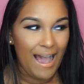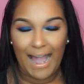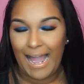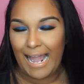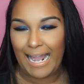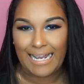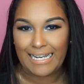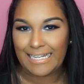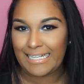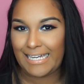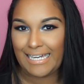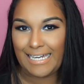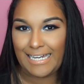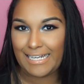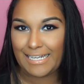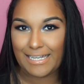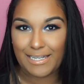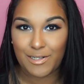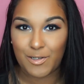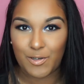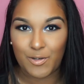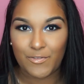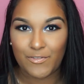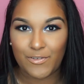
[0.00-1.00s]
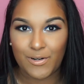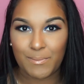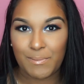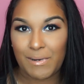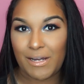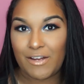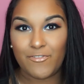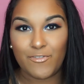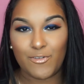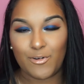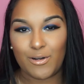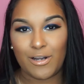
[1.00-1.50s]
I can't get over
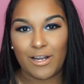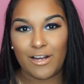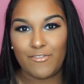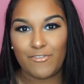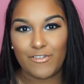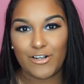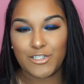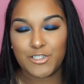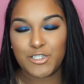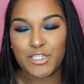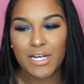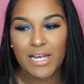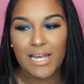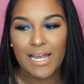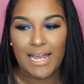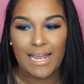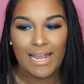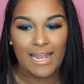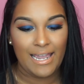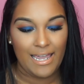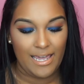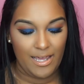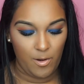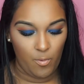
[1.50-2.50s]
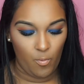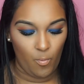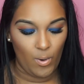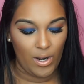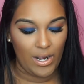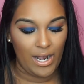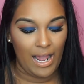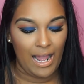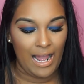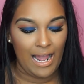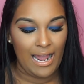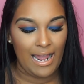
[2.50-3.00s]
my full coverage. And
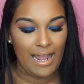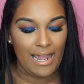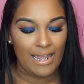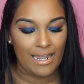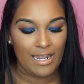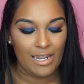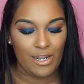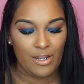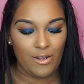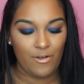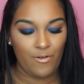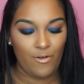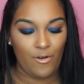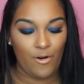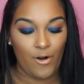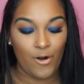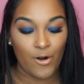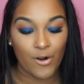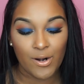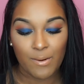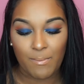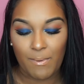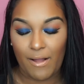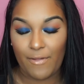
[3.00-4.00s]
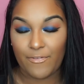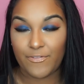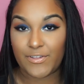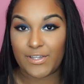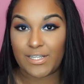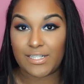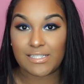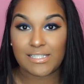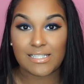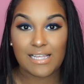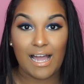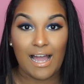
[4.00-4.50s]
when I heard about
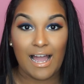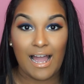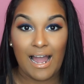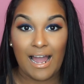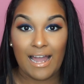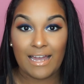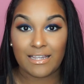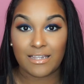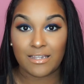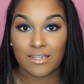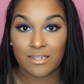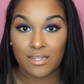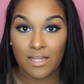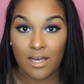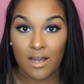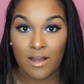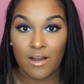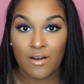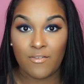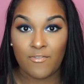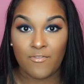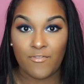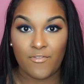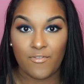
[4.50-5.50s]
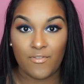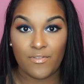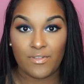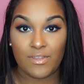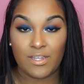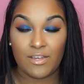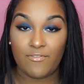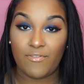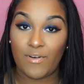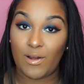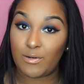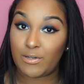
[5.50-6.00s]
this, I love
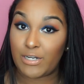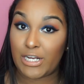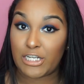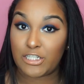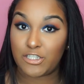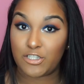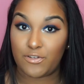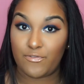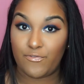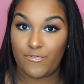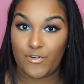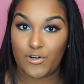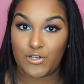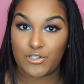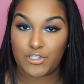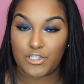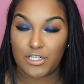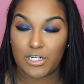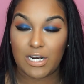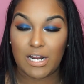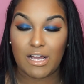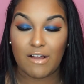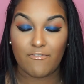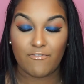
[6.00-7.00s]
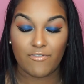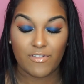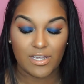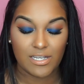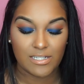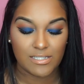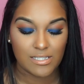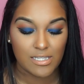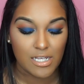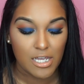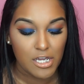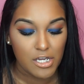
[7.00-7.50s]
the foundation version of
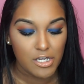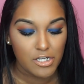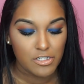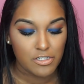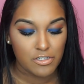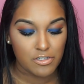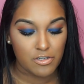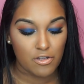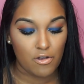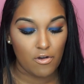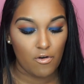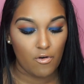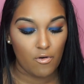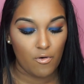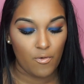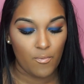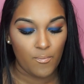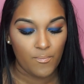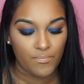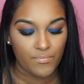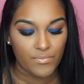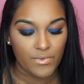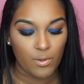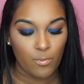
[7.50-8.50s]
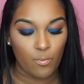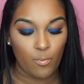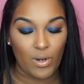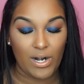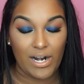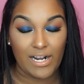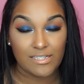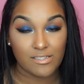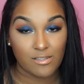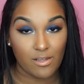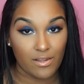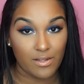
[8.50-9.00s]
this, so
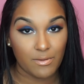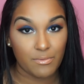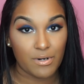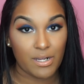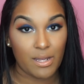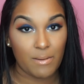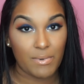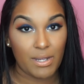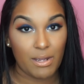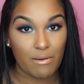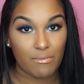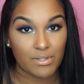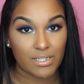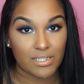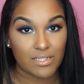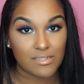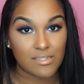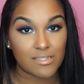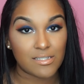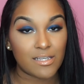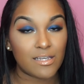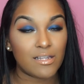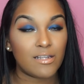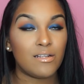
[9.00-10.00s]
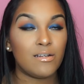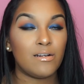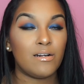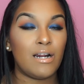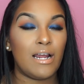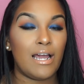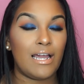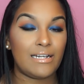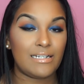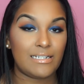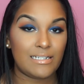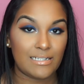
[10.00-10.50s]
when I saw they were coming out with a
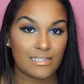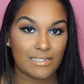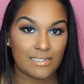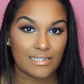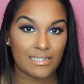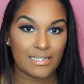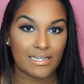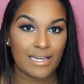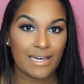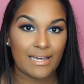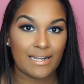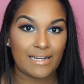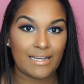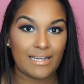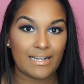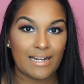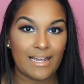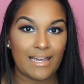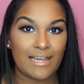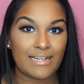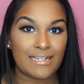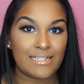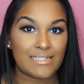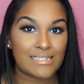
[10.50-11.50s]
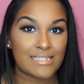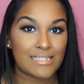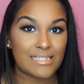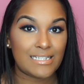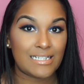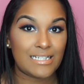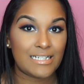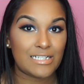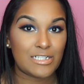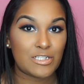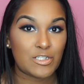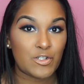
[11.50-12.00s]
concealer, I needed to get it, and it's
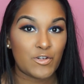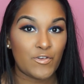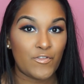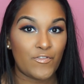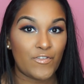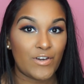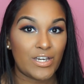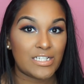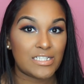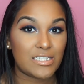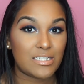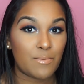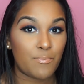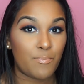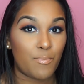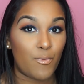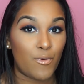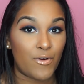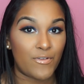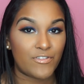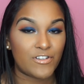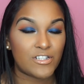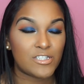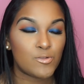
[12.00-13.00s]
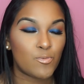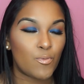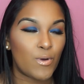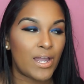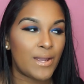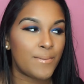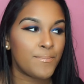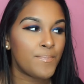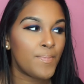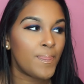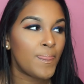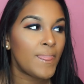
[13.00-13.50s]
the Too Faced Born This
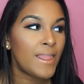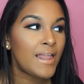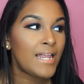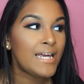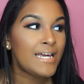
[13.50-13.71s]
Way.